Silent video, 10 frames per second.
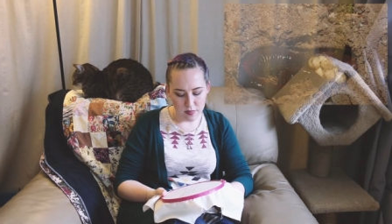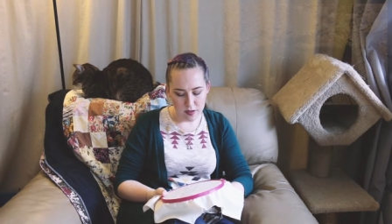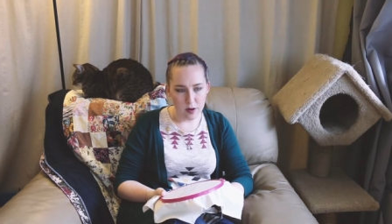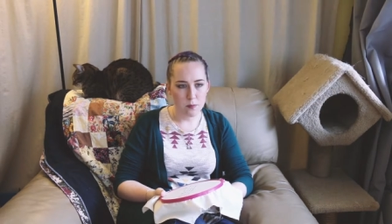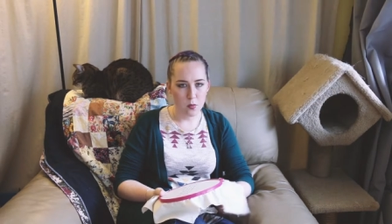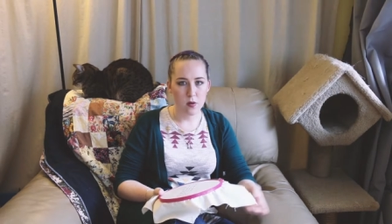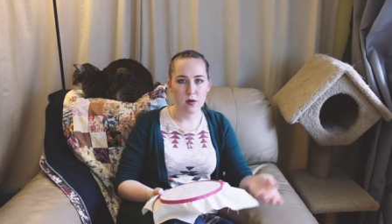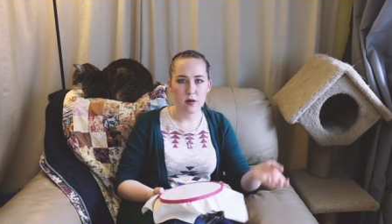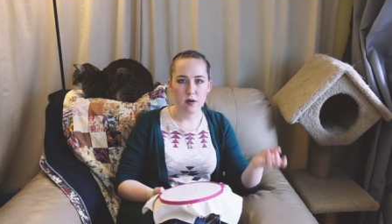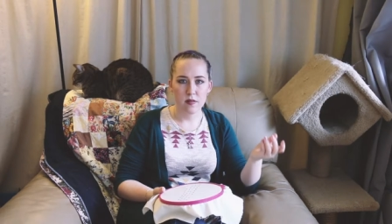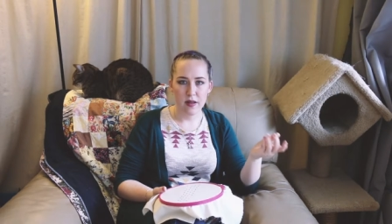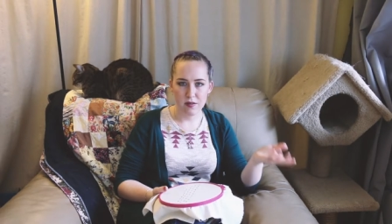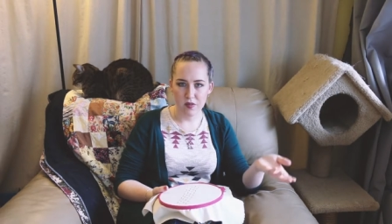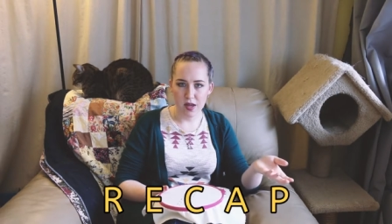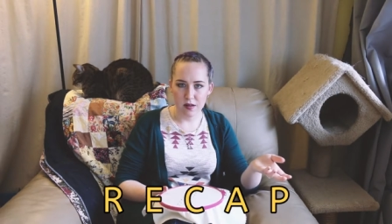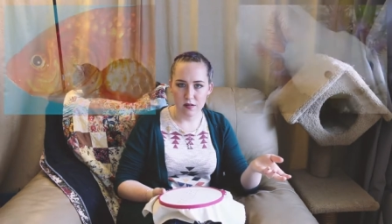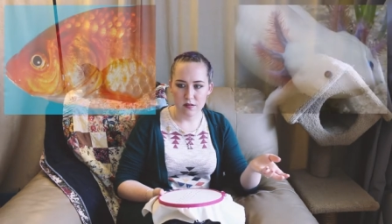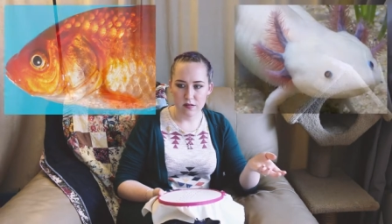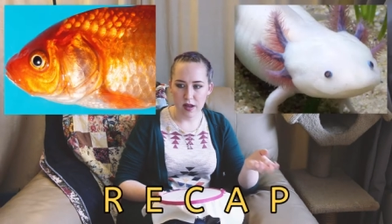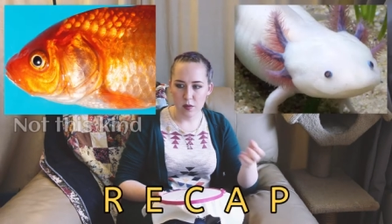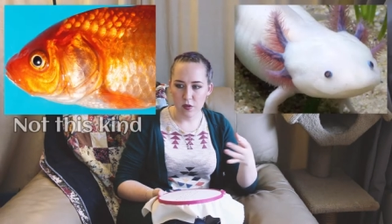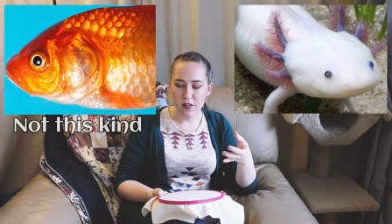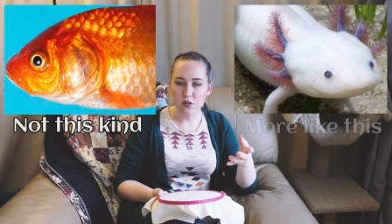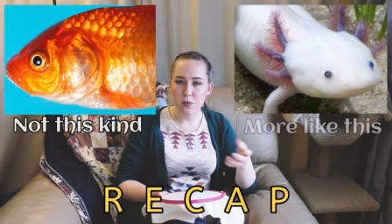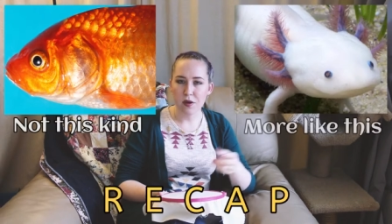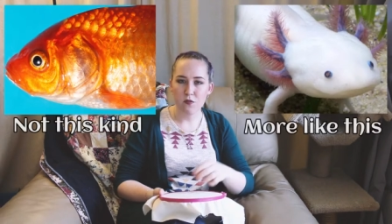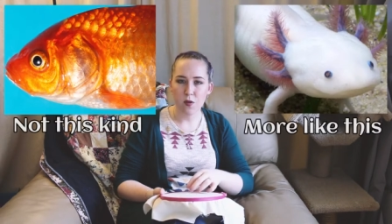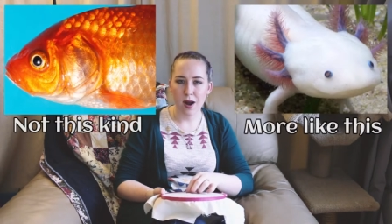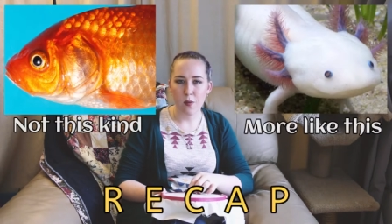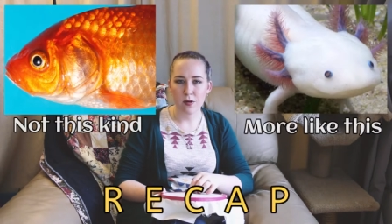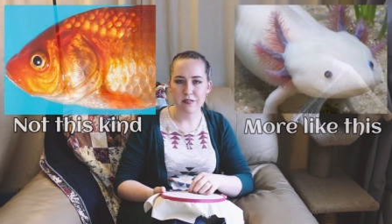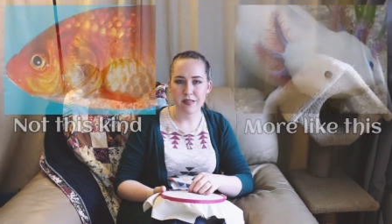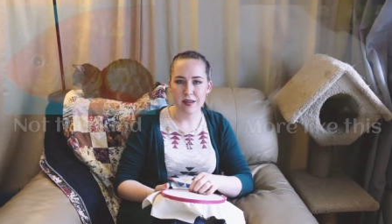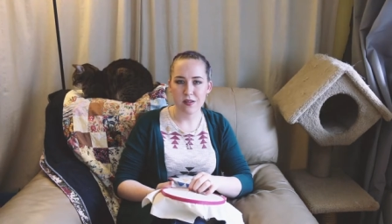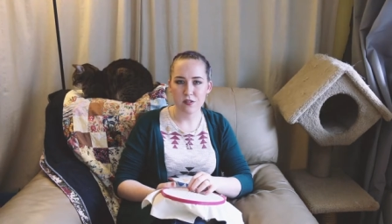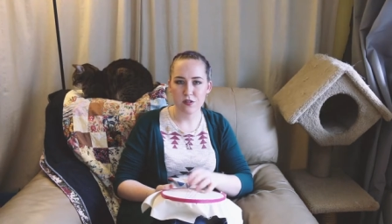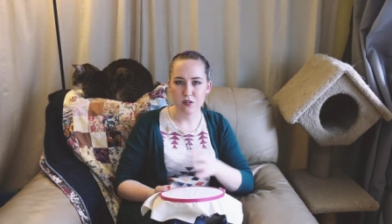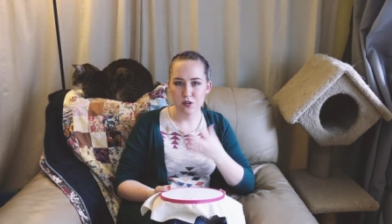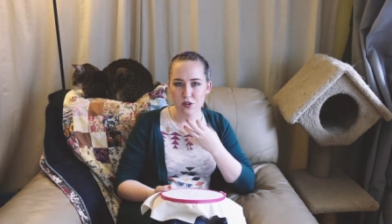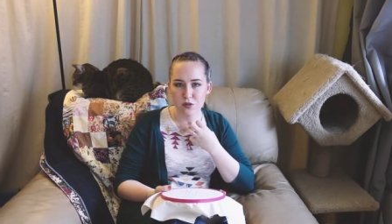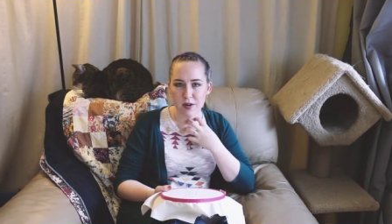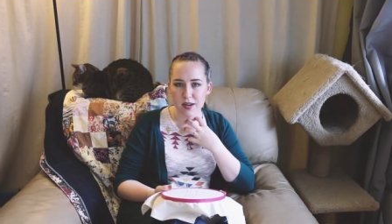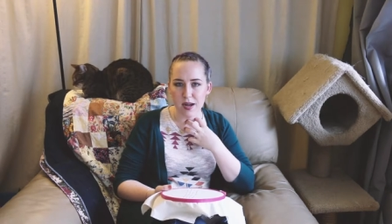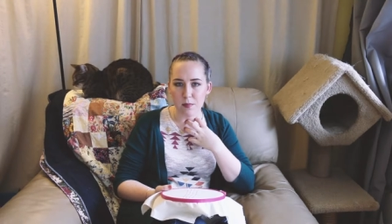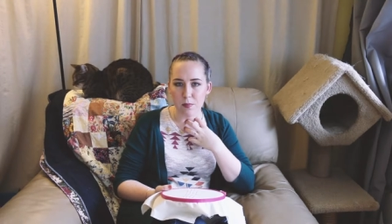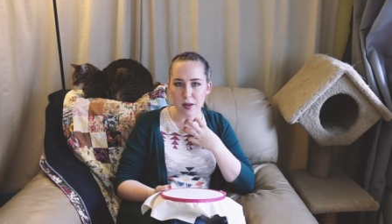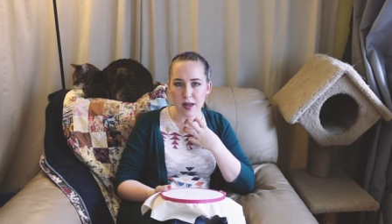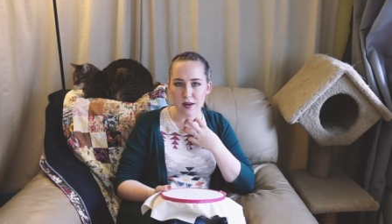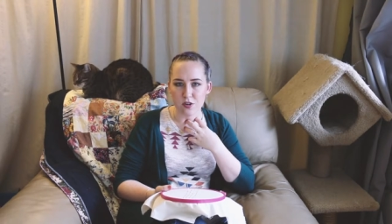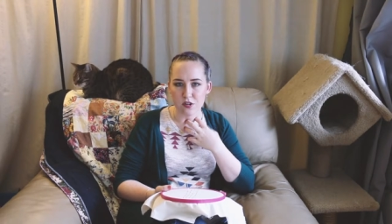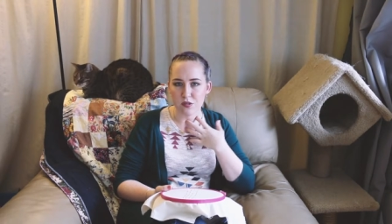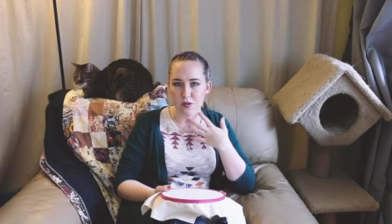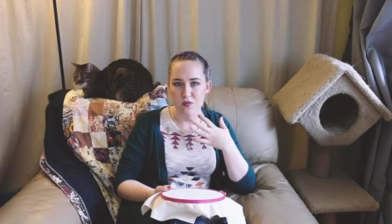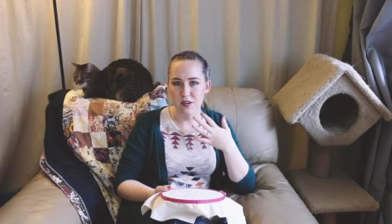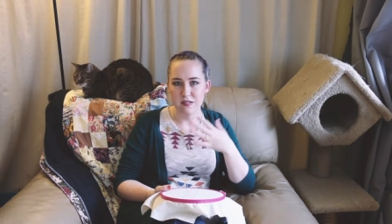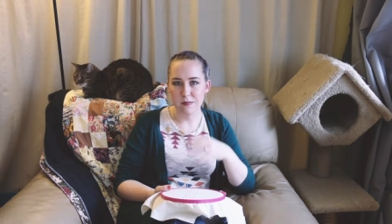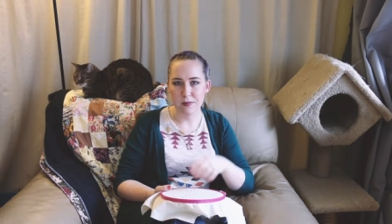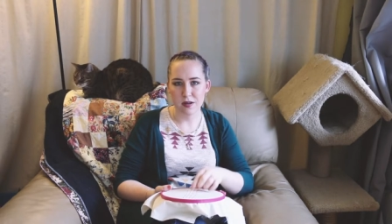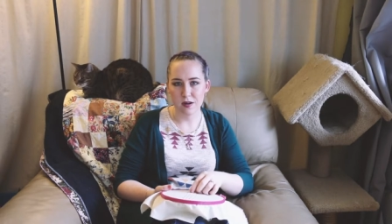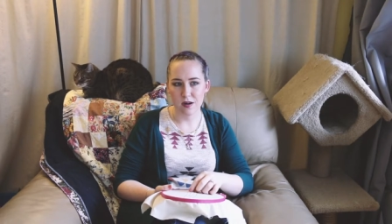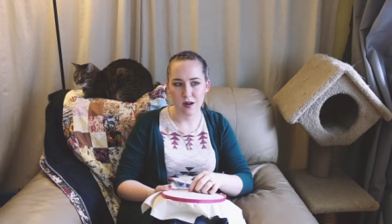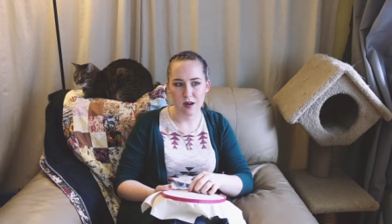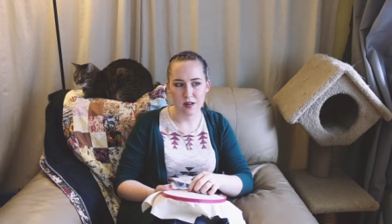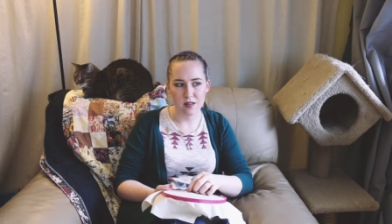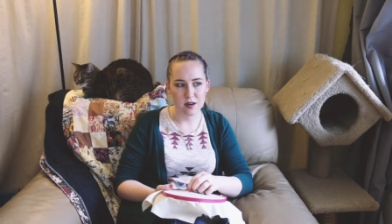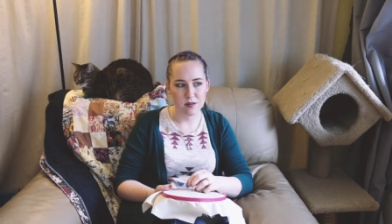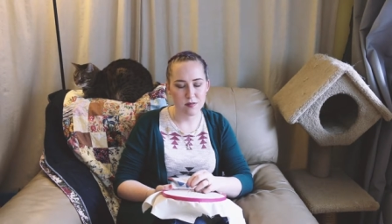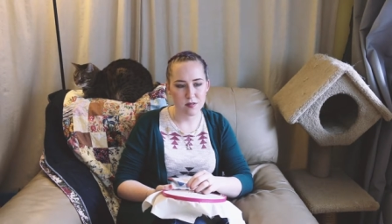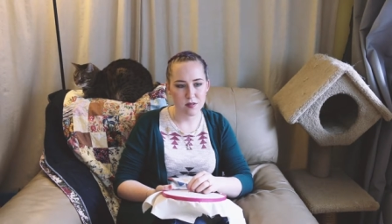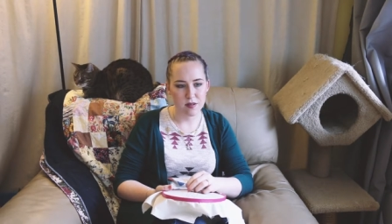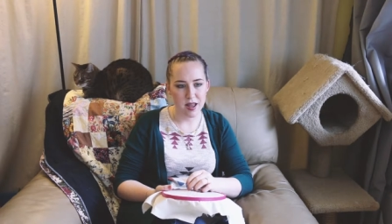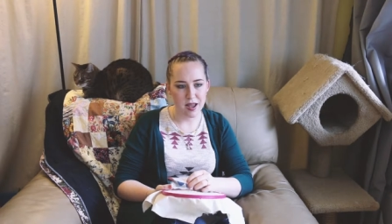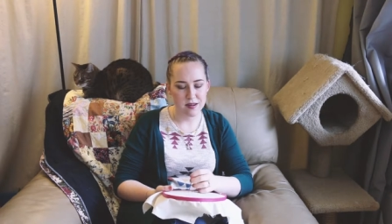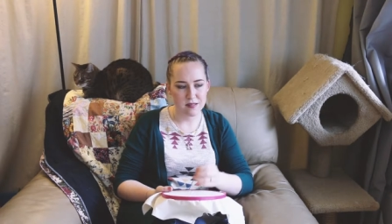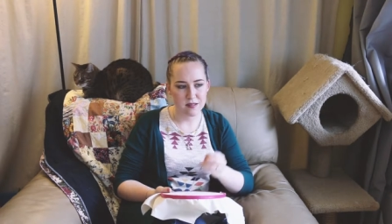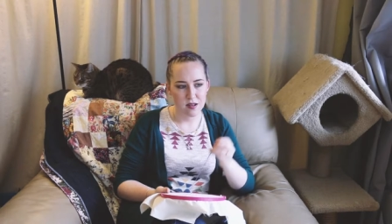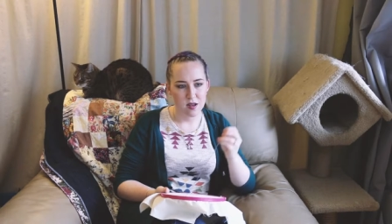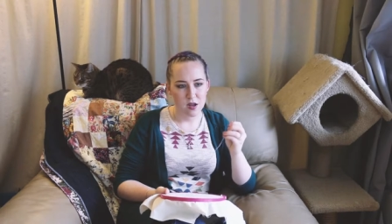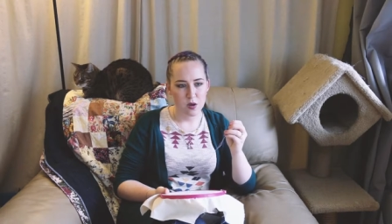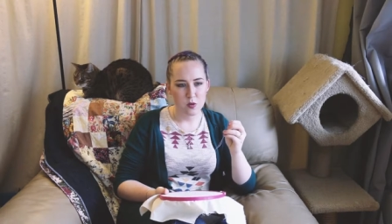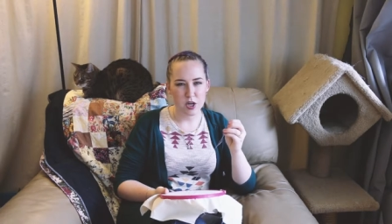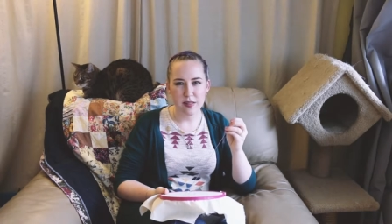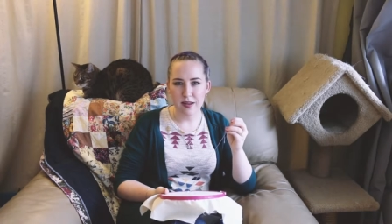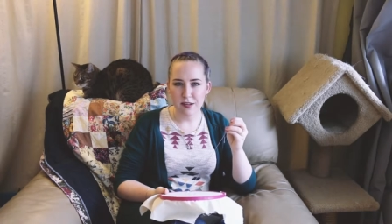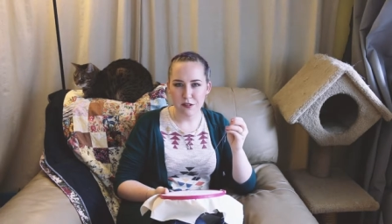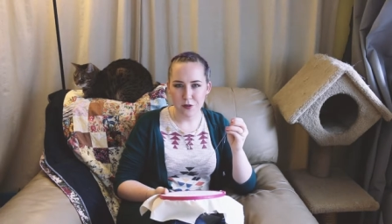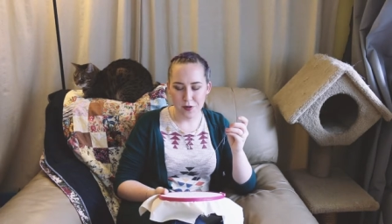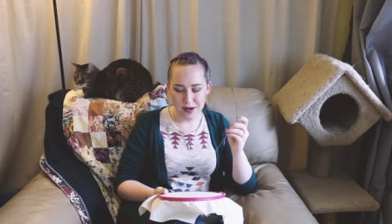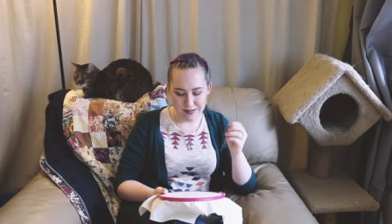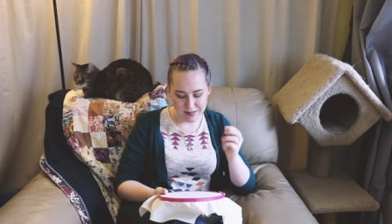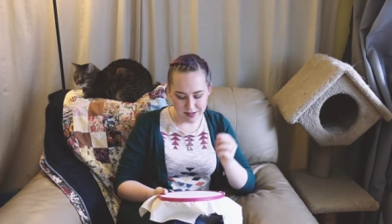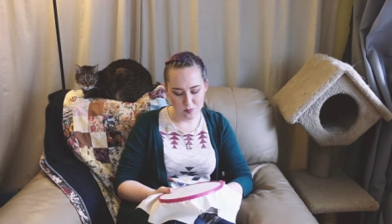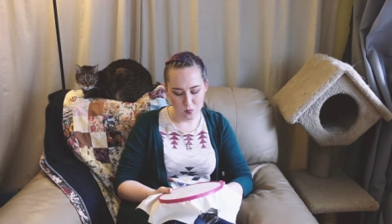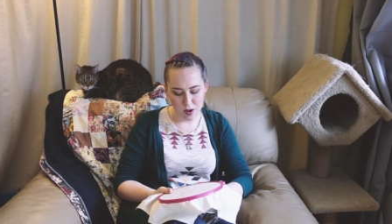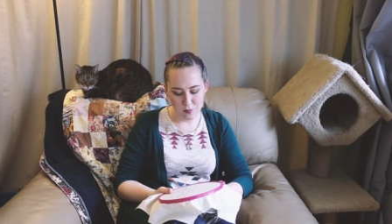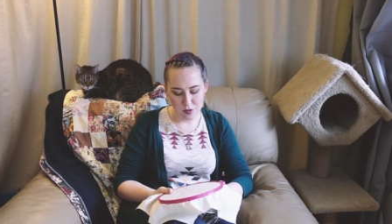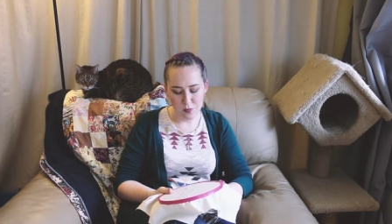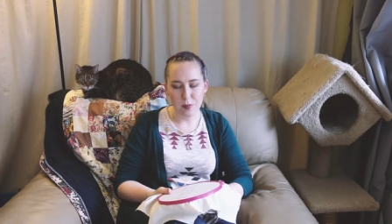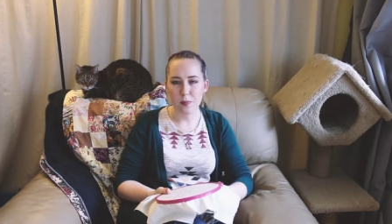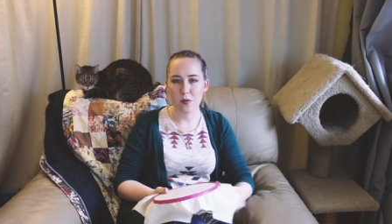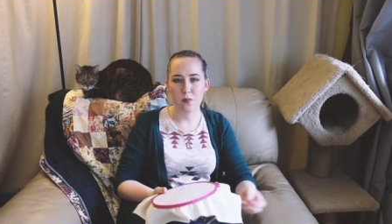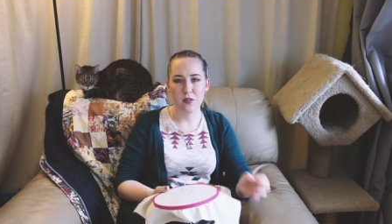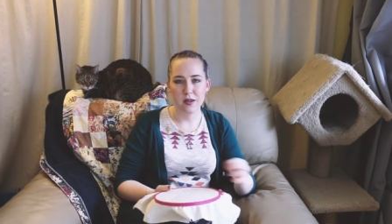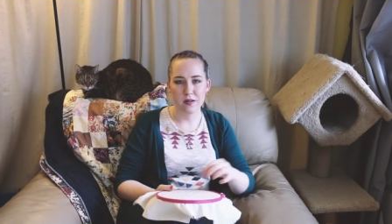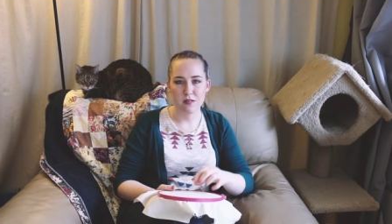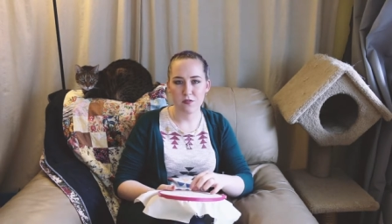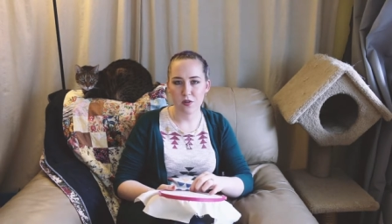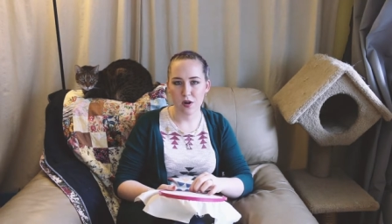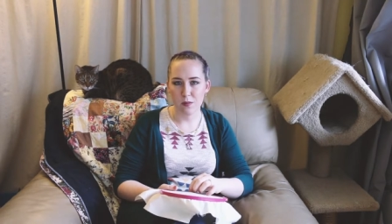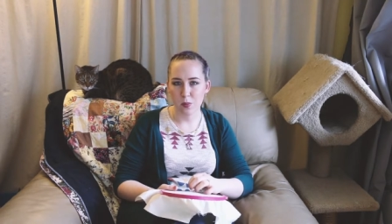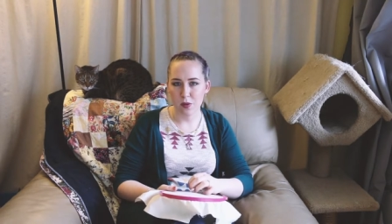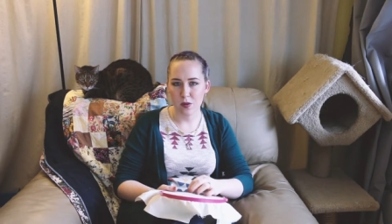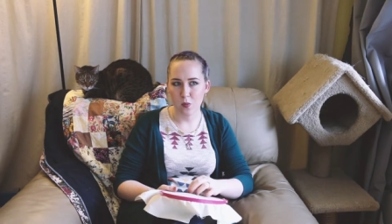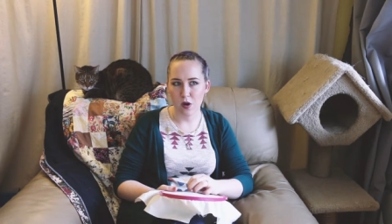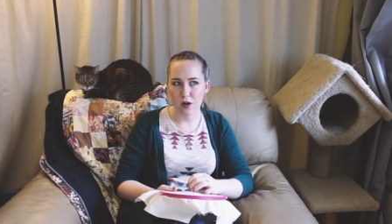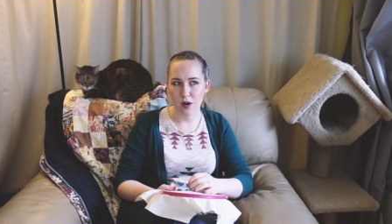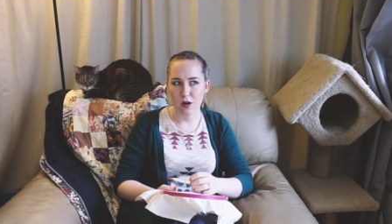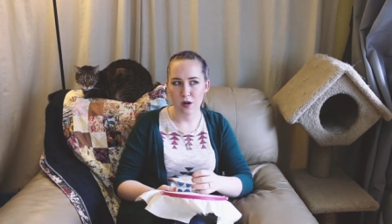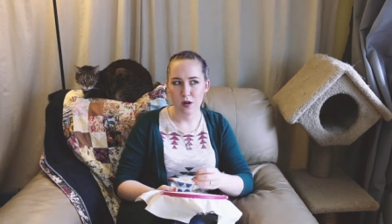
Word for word: They're born, they have gills, and within 24 hours the gills shrink up and just sort of disappear on their necks, which I think is crazy. Why would you be born with gills if you're not born in water